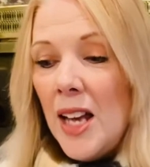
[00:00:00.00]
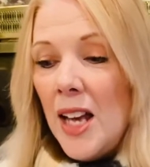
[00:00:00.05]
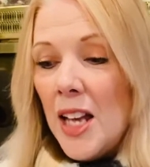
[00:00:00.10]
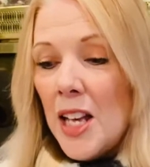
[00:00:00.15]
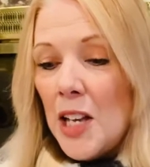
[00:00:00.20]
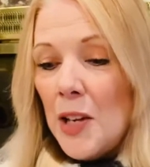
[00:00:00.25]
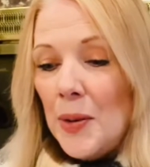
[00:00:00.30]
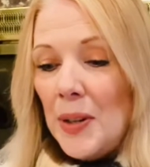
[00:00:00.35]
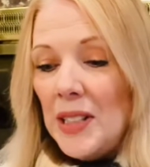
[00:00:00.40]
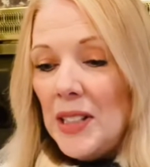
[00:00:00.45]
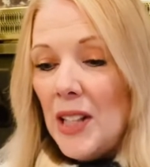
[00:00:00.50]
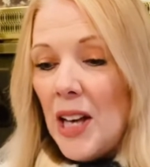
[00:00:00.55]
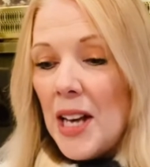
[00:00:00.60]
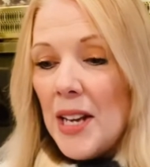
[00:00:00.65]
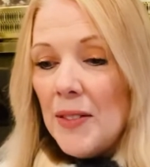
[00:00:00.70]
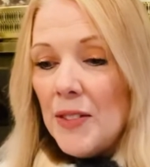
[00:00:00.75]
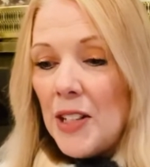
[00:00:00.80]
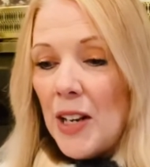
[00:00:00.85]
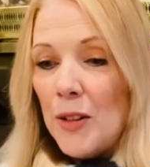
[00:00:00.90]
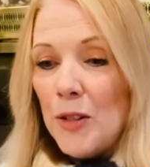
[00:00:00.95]
you know, a
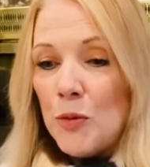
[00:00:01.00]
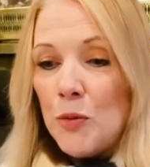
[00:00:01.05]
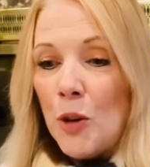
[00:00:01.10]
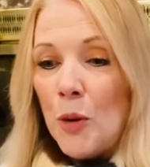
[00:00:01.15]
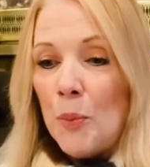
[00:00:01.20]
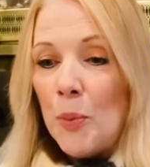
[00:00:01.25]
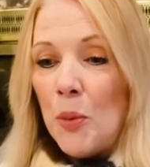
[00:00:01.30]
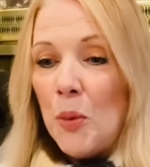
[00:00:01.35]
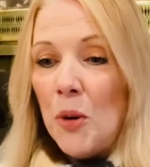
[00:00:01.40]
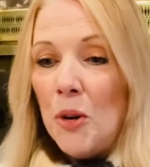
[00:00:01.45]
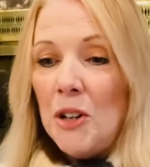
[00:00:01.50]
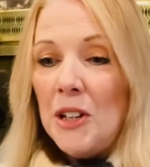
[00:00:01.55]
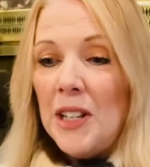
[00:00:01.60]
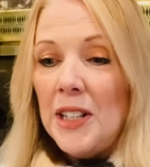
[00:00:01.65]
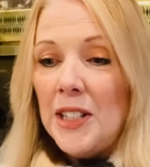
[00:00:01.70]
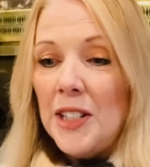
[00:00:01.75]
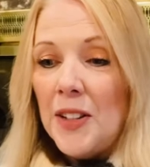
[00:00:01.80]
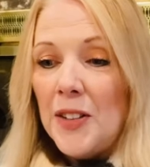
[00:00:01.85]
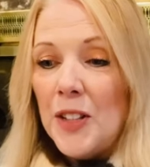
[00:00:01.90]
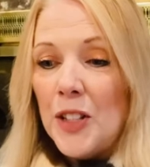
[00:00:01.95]
lot of times we're born
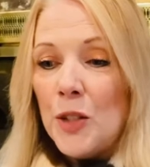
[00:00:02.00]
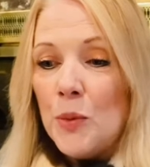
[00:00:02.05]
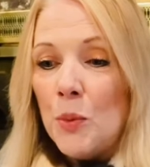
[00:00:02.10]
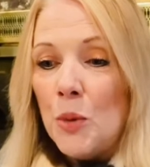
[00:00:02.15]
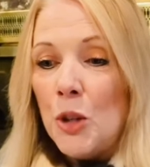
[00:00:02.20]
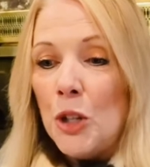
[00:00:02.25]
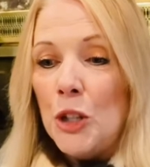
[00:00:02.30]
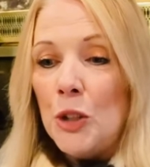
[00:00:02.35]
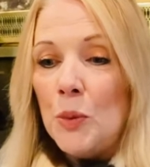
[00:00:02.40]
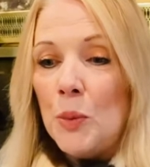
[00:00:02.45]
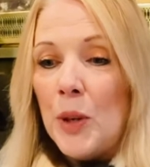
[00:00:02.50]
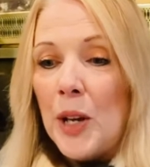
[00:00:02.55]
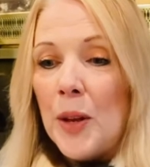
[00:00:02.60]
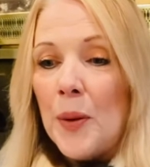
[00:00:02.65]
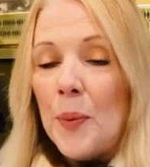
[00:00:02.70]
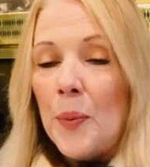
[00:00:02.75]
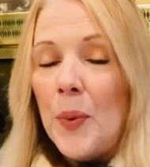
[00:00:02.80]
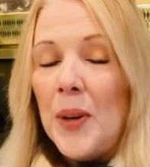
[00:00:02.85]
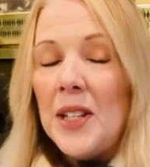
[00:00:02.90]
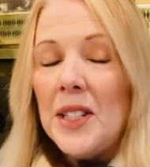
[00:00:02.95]
into this world
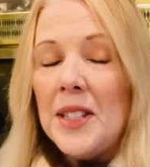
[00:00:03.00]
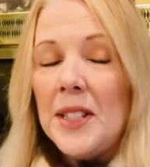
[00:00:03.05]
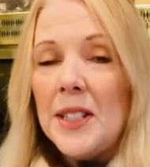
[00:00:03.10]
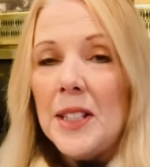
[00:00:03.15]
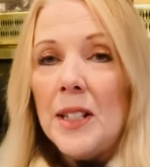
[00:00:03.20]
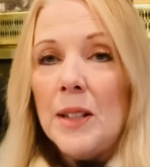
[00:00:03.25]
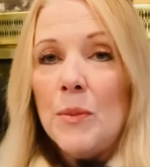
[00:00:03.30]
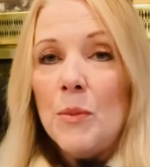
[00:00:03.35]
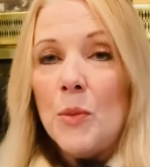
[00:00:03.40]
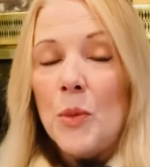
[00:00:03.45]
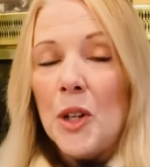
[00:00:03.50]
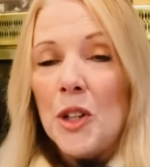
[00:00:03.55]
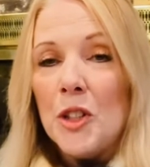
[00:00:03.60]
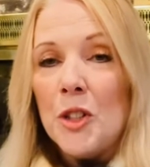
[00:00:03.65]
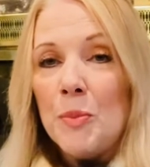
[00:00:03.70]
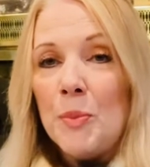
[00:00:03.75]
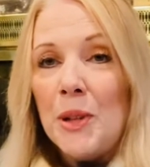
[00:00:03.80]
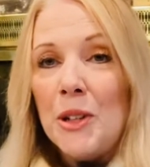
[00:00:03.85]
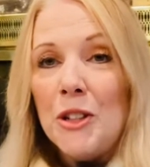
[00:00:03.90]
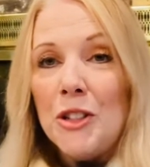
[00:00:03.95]
with wisdom, with
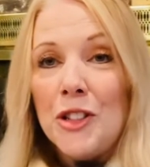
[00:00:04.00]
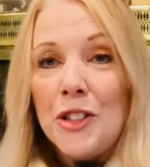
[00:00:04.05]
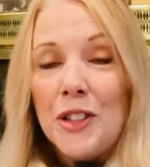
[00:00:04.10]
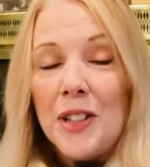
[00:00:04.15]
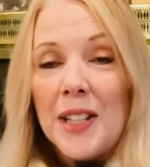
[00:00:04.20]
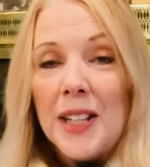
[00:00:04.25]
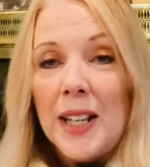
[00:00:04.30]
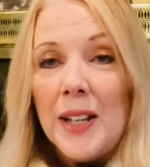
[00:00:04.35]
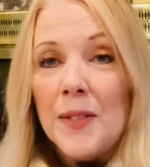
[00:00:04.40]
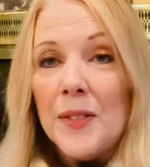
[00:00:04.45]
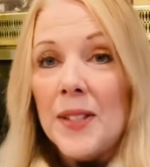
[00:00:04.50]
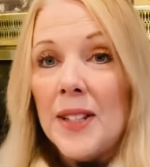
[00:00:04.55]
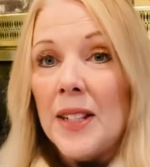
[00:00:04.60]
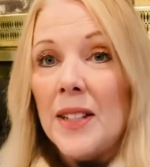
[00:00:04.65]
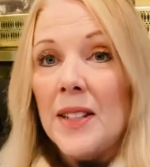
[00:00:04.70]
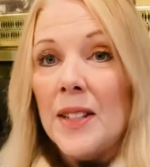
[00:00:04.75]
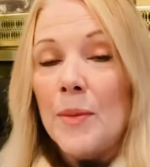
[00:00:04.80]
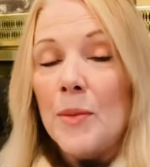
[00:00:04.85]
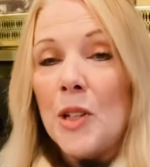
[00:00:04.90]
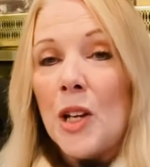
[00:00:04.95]
spiritual gifts,
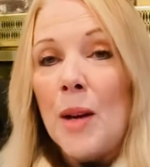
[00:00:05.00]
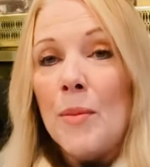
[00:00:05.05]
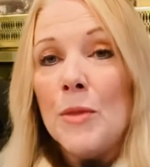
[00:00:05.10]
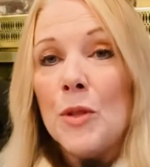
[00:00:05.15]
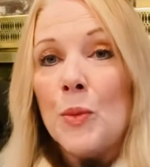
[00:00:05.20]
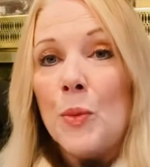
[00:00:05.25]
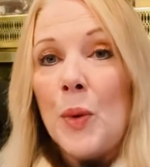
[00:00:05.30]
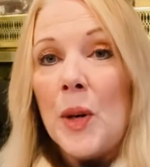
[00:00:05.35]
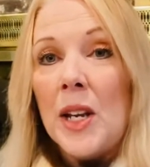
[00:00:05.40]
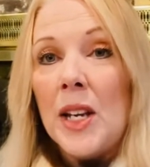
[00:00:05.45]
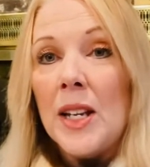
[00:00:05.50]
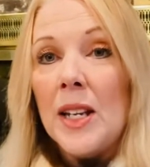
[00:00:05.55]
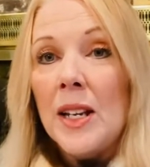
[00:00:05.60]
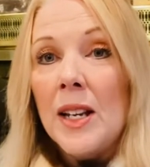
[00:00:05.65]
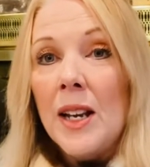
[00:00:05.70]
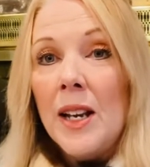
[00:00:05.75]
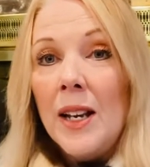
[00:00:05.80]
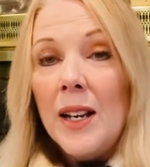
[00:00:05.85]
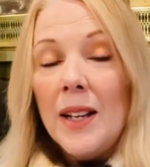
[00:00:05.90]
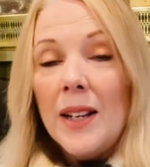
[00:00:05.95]
and sometimes we,
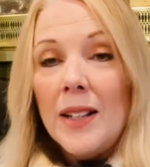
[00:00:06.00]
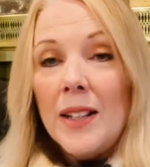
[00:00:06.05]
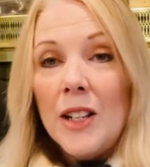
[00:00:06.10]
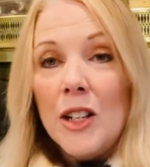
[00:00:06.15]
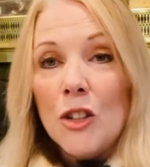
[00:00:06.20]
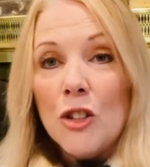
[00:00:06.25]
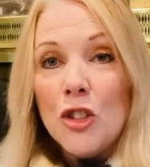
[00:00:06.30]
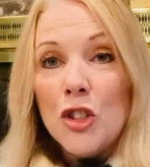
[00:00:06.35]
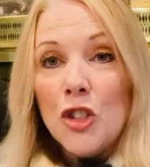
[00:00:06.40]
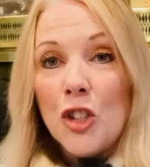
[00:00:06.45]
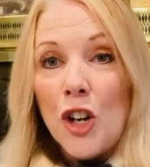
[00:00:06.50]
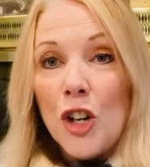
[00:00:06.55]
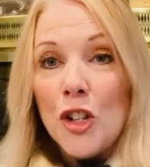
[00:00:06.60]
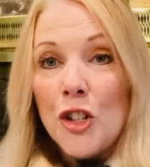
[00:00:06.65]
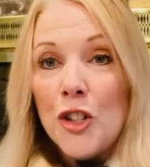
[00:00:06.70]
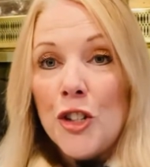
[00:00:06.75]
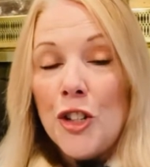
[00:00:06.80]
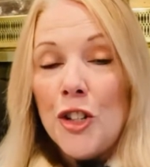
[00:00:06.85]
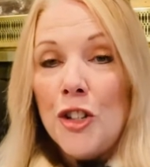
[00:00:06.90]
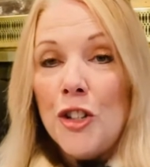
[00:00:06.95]
you know,
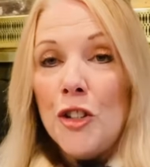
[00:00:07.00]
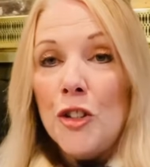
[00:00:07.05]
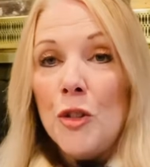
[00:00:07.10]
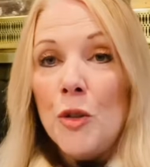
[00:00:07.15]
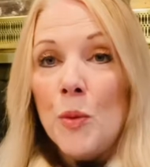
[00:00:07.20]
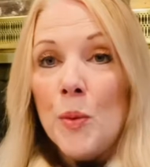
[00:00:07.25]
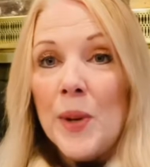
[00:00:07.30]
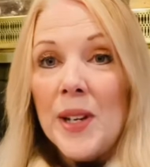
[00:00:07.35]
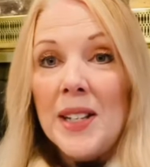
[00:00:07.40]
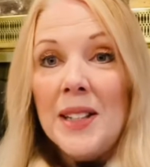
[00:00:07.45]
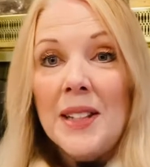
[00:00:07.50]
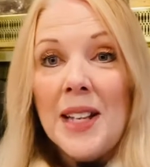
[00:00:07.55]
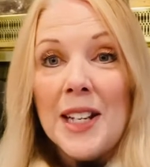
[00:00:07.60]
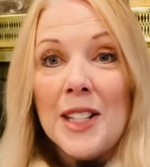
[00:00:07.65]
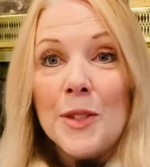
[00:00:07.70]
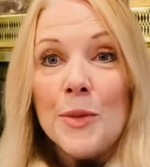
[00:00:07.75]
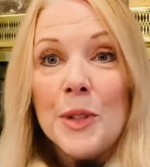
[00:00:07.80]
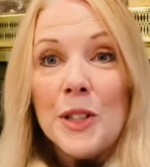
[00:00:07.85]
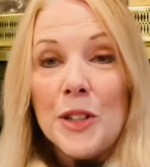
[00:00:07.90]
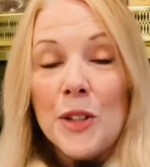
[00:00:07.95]
start to
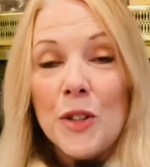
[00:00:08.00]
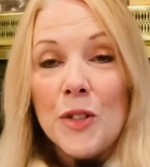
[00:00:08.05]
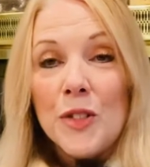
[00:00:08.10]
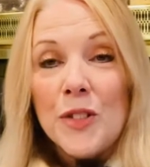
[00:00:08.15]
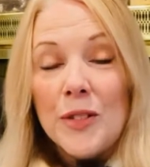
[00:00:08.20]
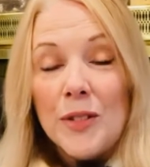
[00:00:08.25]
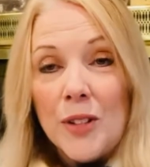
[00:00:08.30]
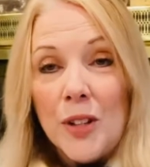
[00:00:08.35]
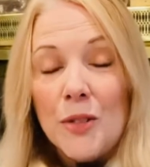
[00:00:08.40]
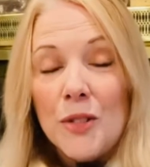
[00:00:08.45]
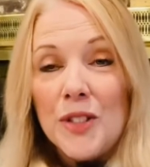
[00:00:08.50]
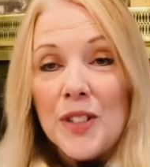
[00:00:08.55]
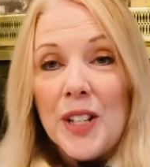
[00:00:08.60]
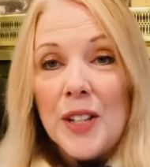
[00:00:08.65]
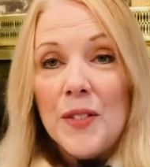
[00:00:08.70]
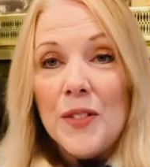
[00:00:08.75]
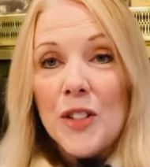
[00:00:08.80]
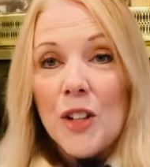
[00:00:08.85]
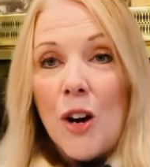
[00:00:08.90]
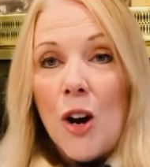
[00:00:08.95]
realize what the, those
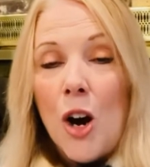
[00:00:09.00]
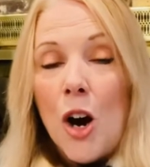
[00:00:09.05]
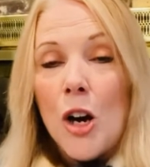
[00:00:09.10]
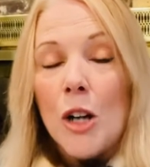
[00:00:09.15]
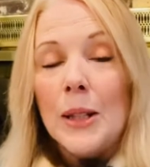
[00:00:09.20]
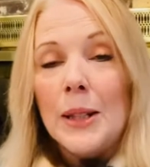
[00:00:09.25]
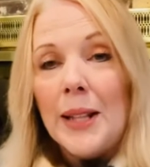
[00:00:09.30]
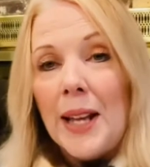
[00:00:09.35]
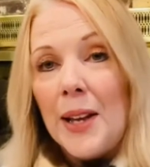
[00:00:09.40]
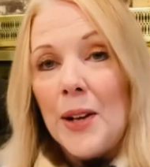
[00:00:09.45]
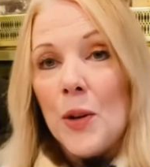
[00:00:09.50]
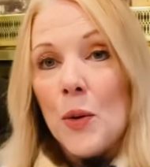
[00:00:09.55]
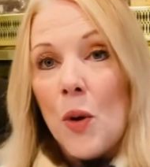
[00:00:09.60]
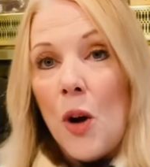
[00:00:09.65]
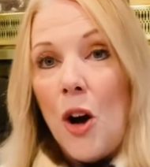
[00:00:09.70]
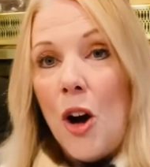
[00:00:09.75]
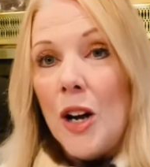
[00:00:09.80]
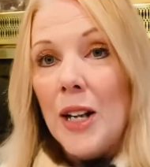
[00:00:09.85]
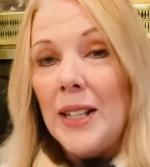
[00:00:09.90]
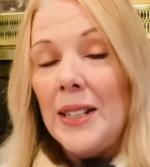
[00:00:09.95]
gifts are later
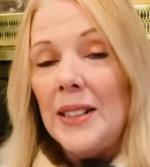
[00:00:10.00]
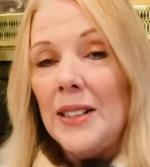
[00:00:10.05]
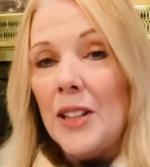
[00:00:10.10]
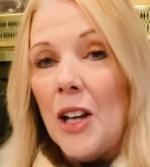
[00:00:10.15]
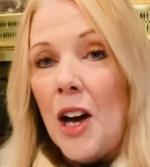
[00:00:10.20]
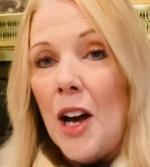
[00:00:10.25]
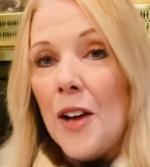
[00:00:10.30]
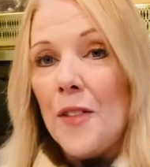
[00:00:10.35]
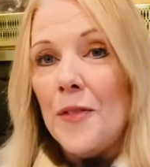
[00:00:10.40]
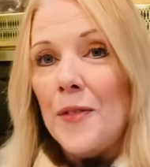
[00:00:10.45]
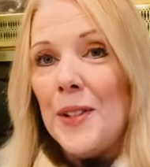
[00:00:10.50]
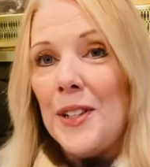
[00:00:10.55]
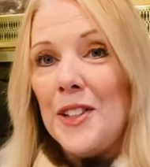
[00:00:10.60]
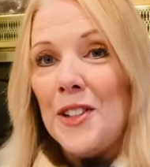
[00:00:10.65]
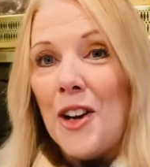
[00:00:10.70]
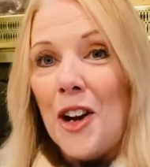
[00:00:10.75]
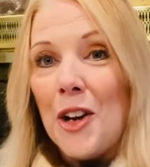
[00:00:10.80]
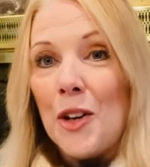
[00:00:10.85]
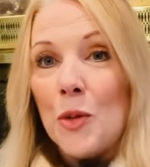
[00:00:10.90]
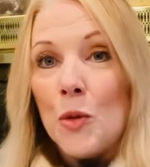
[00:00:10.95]
on in life and
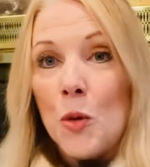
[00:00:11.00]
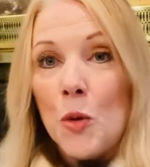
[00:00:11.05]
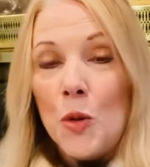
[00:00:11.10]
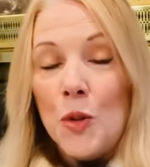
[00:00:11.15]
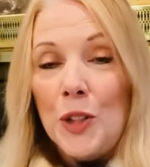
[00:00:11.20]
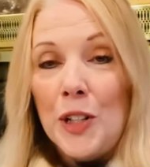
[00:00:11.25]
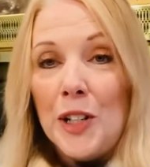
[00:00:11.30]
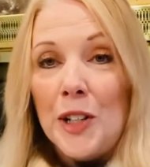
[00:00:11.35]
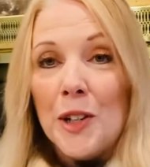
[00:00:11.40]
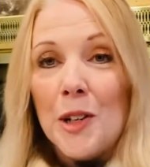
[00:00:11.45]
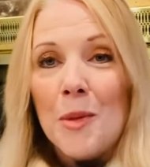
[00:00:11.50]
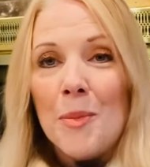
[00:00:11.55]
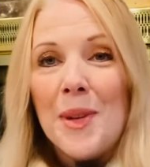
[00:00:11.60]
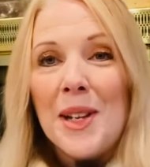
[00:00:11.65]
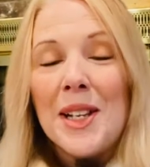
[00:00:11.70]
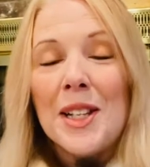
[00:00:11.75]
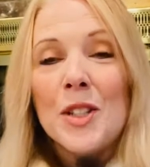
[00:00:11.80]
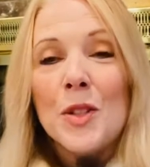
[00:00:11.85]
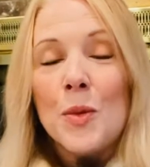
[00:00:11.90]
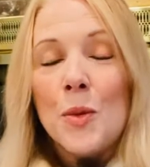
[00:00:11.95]
not earlier
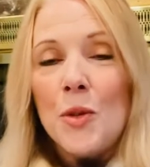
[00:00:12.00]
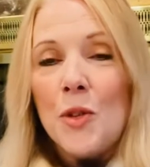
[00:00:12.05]
because we're